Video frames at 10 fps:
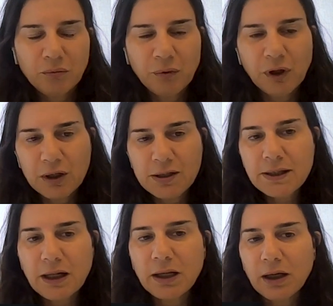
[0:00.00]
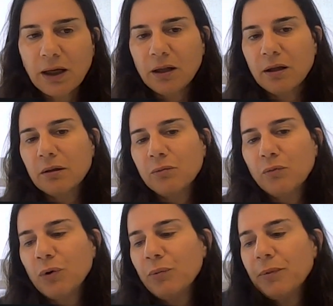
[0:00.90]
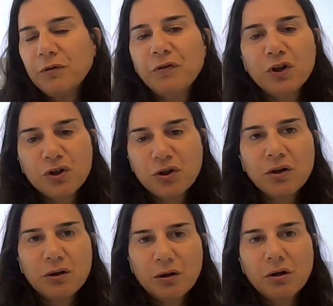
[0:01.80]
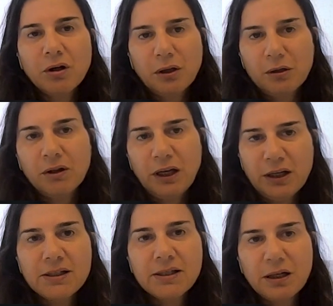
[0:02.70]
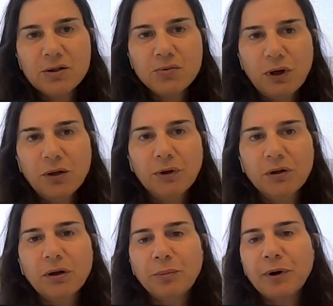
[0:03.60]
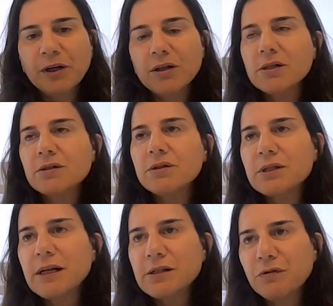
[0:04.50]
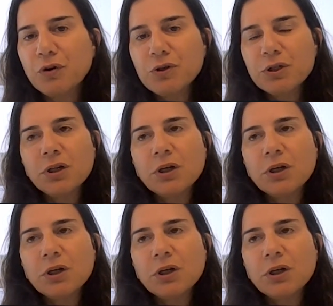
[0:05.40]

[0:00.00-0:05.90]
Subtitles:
we can sell, and where we manufacture, they can sell as well. I mean, our partners' sales force.